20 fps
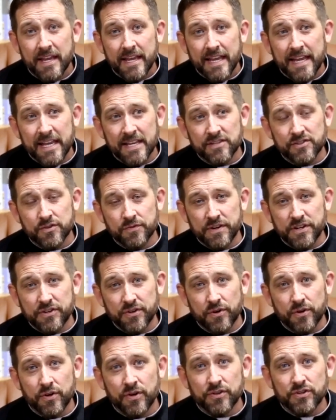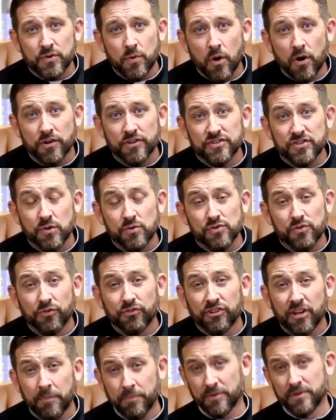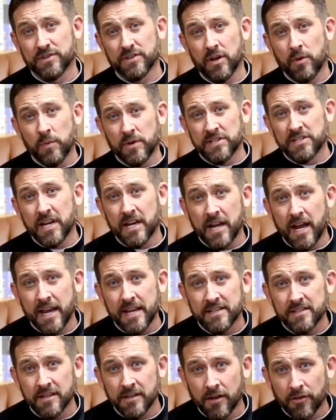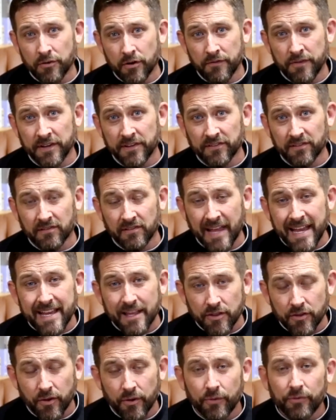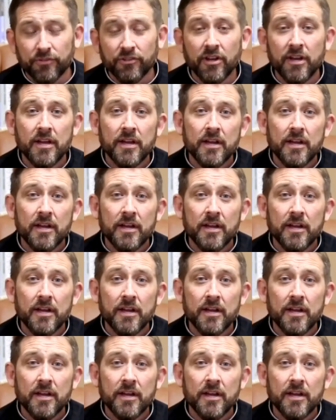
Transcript: is to return to our social suppers on Wednesday nights and other events like those.